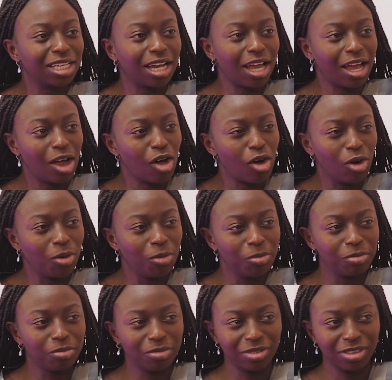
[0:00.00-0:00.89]
at home.
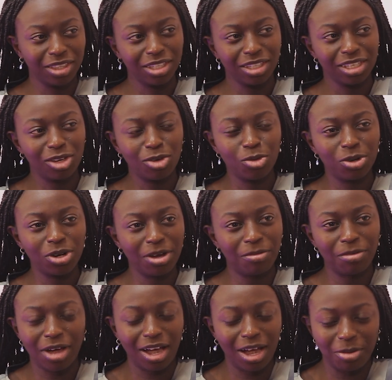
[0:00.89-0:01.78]
It will never
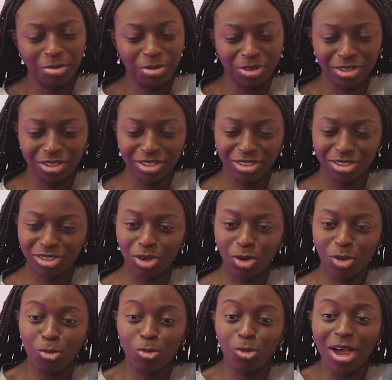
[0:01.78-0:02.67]
happen.
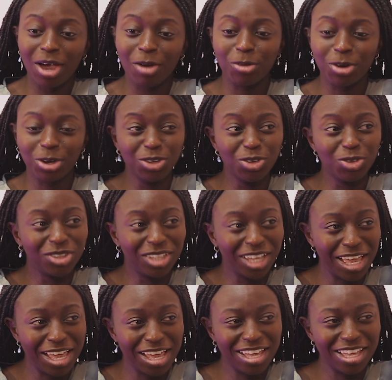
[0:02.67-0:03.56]
So why were you
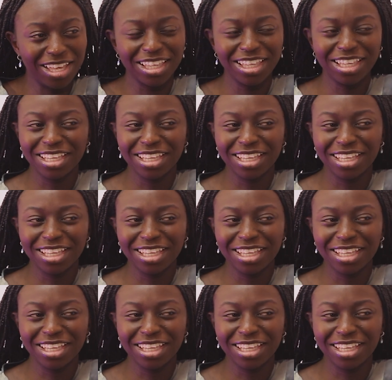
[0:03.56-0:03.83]
dead?